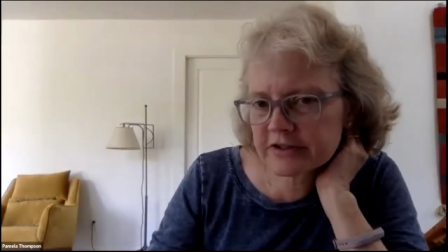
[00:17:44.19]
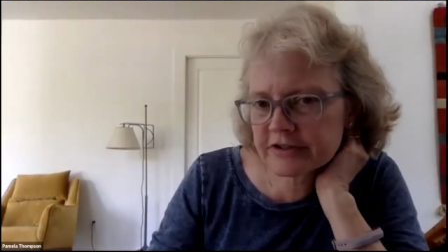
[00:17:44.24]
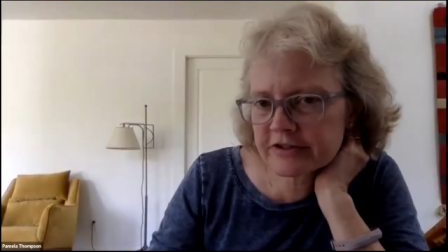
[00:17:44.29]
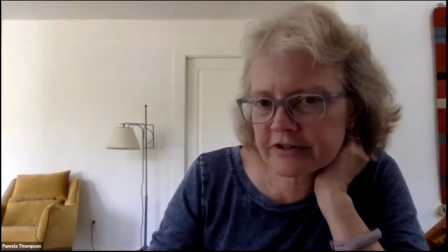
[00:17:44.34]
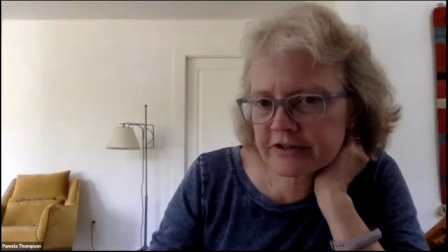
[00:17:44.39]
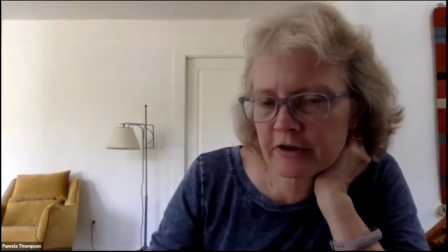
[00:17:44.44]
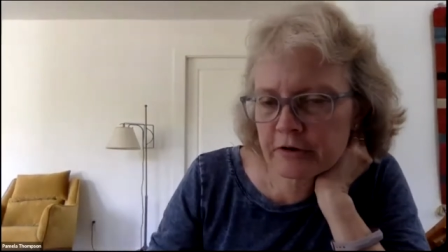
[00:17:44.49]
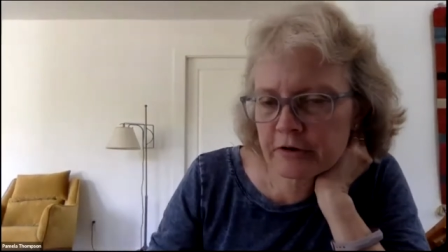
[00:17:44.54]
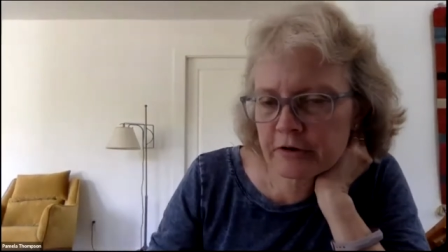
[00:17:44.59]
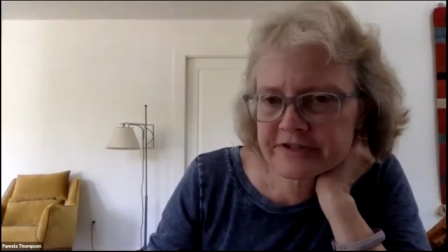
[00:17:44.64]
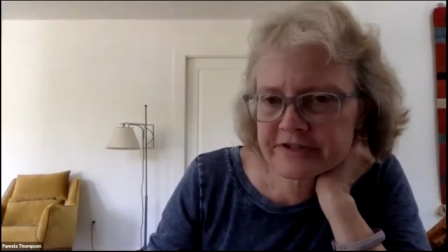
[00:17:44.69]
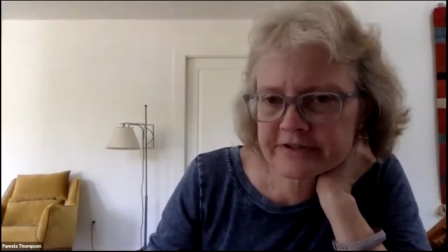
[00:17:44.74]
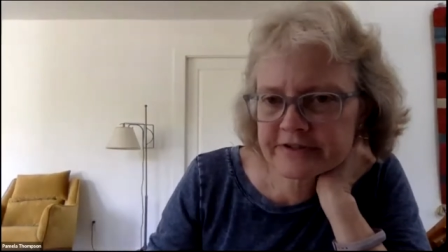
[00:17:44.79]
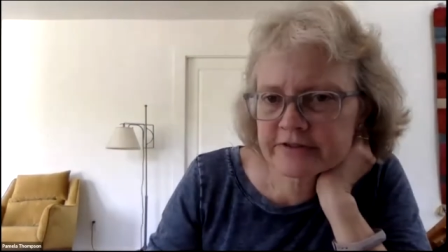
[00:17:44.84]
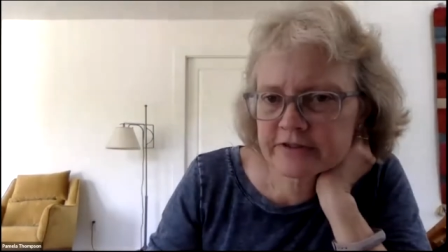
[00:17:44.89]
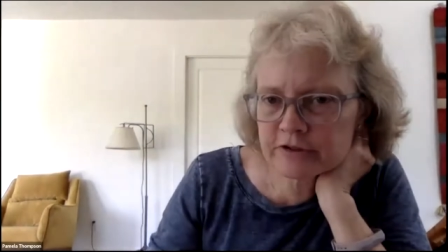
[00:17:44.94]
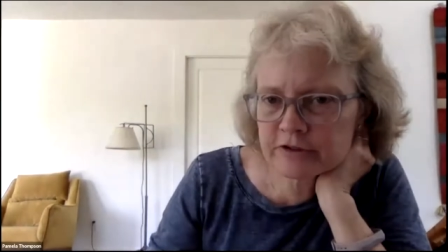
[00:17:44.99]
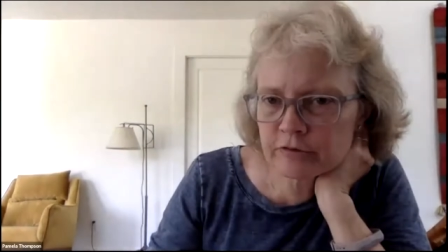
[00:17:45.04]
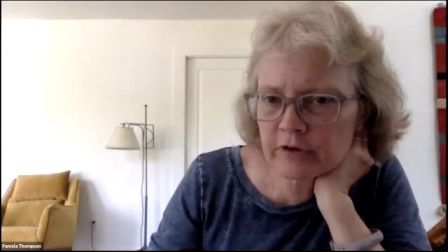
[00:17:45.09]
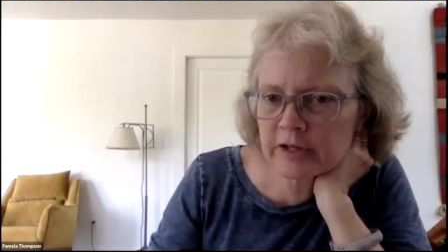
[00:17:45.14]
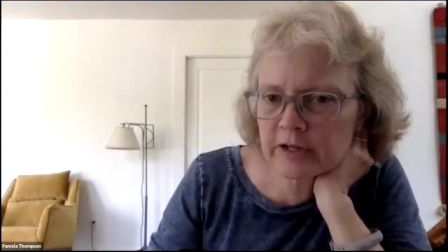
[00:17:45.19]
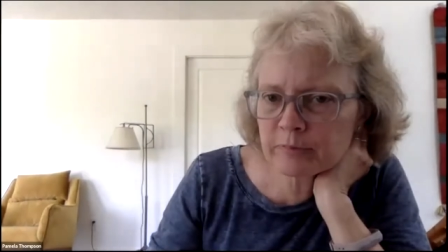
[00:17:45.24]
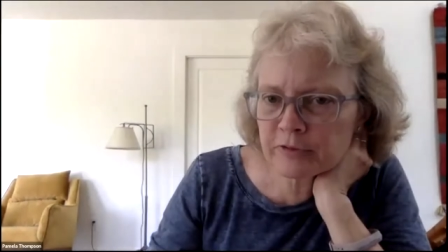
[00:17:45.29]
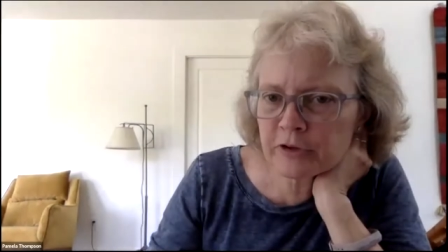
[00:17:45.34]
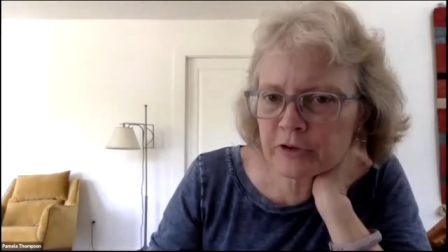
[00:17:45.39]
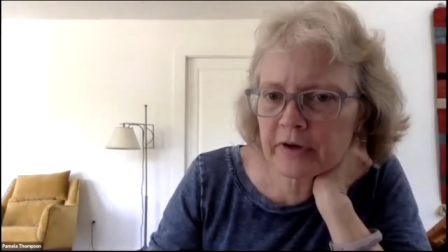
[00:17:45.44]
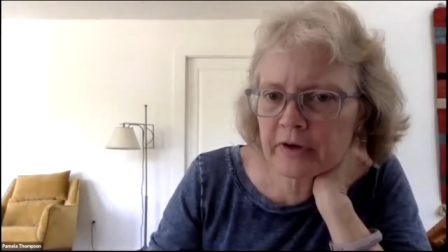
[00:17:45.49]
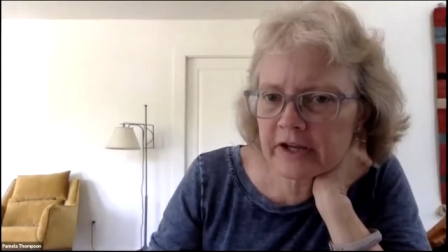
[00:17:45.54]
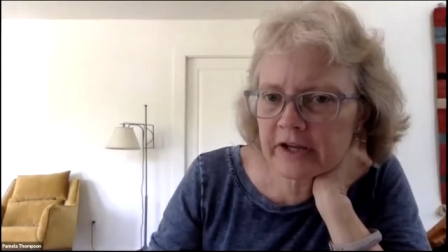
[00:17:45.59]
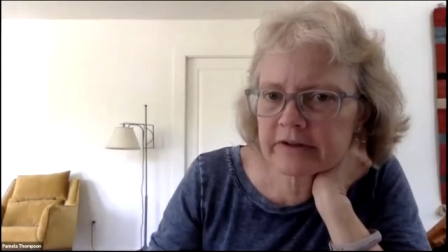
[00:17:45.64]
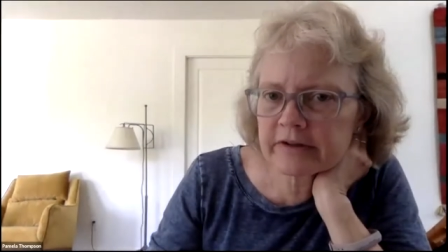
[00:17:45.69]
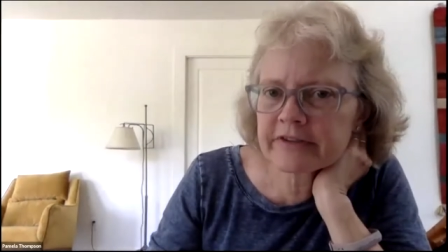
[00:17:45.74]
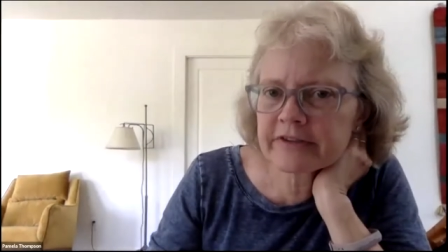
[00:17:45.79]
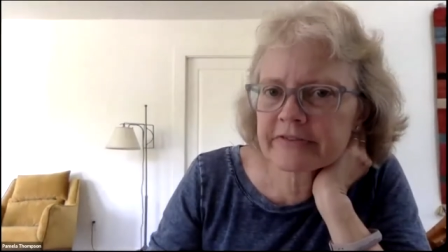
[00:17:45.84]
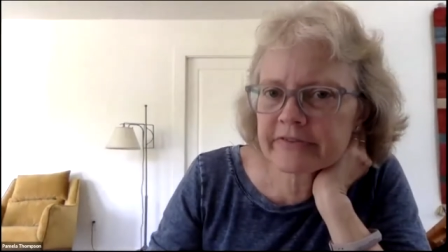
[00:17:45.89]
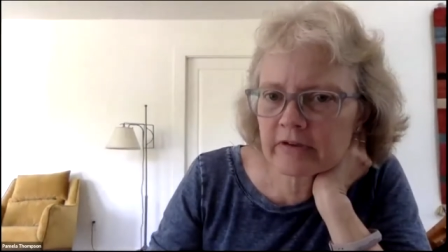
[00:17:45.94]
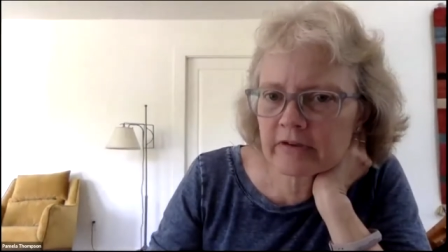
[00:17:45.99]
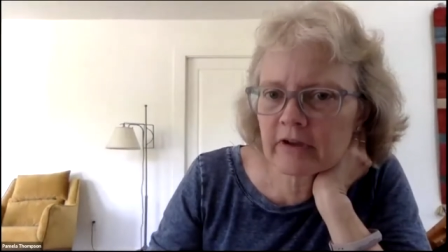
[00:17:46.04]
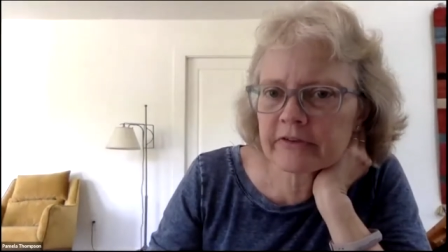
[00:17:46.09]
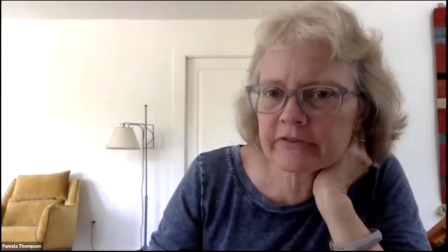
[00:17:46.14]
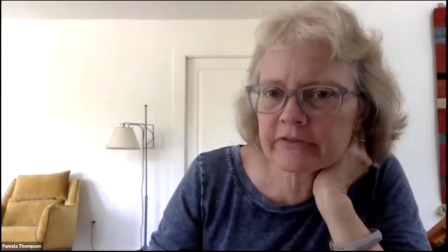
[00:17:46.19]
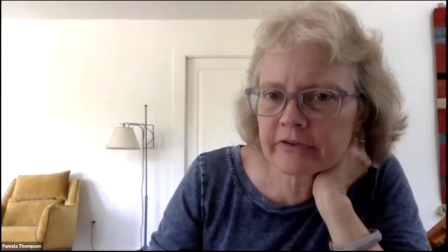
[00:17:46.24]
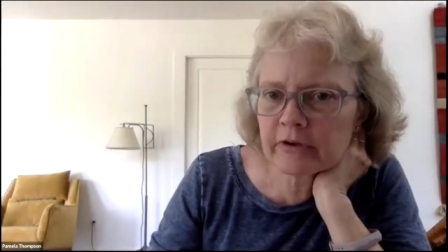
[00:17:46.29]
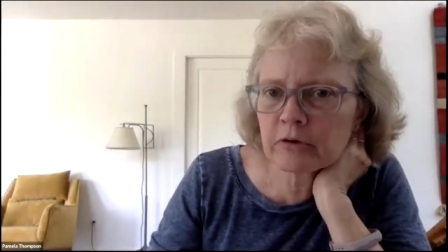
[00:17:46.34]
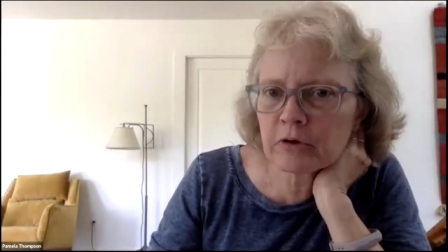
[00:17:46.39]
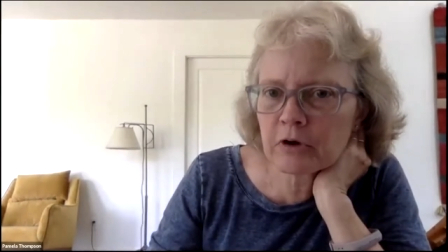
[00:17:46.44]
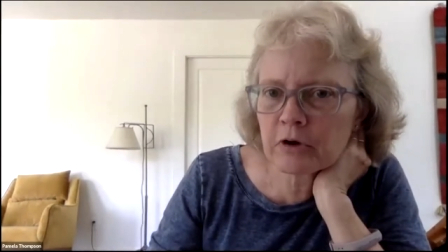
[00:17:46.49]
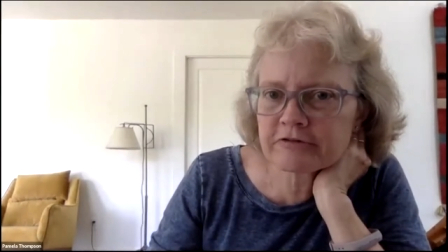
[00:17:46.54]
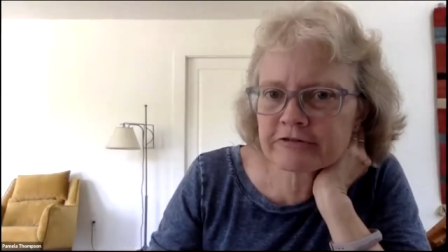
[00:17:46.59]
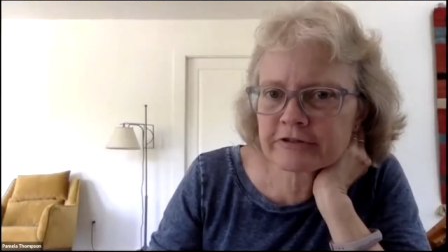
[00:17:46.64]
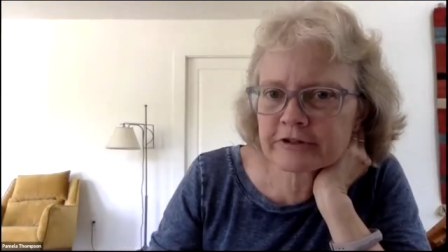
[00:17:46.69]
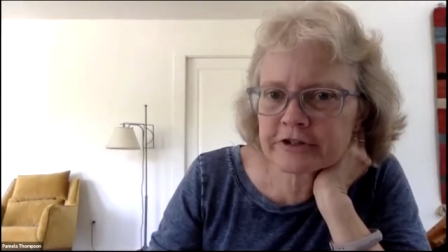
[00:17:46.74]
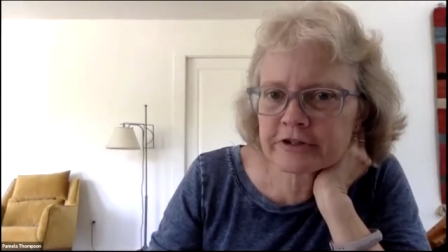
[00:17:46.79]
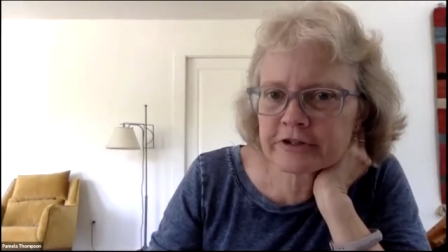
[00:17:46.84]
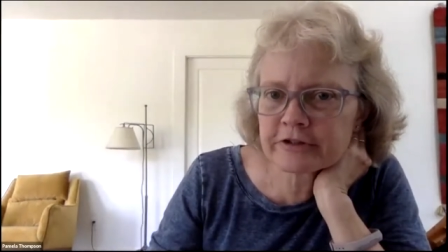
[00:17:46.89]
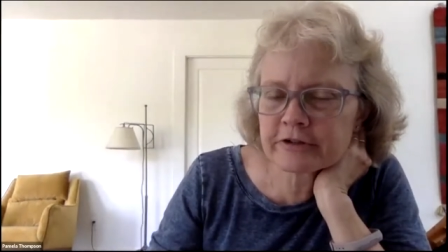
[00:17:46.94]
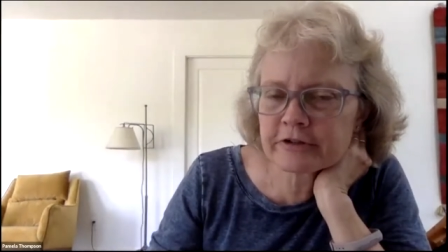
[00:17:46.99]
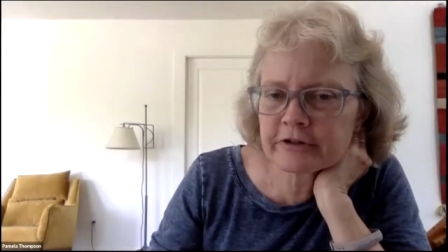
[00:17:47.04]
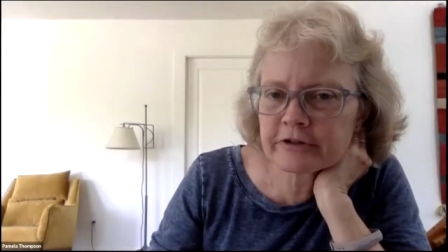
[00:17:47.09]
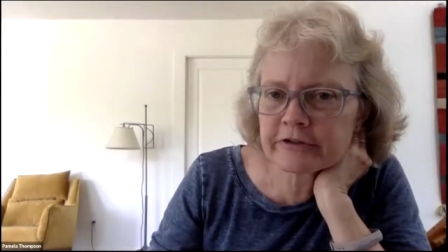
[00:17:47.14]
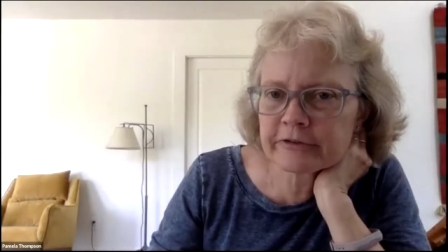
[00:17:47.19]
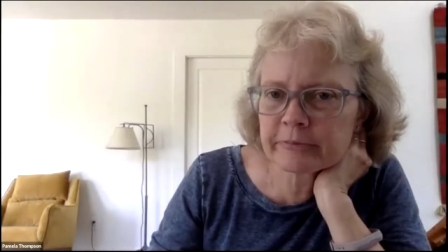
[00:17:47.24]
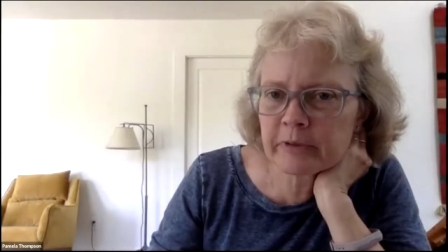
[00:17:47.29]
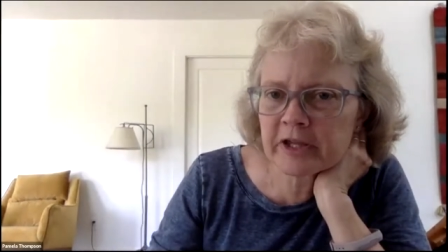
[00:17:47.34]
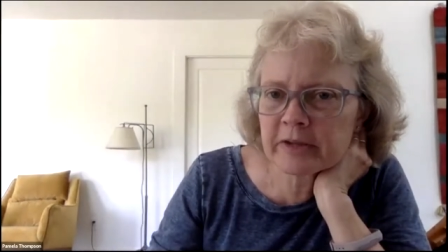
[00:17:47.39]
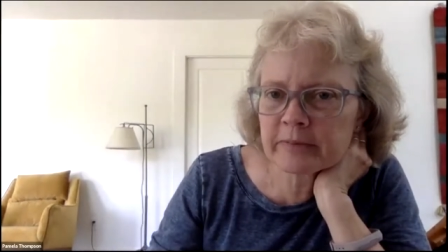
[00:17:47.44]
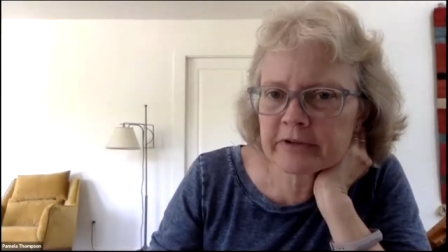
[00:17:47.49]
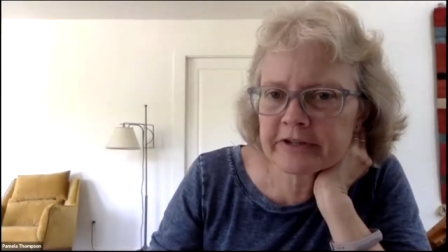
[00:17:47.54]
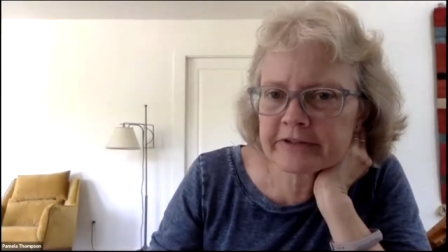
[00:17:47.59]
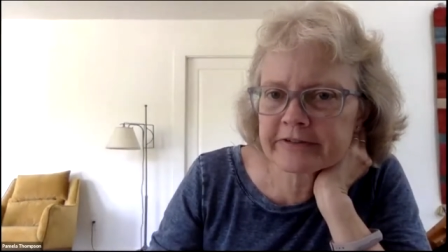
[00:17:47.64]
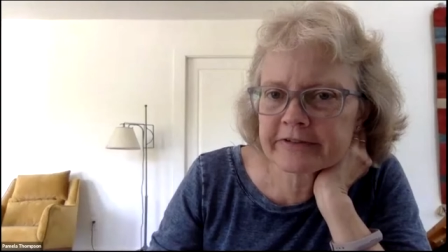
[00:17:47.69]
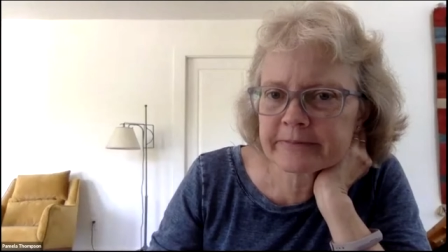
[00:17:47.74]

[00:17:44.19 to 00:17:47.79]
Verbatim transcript: Do those, do great blue herons also go for turtles, babies?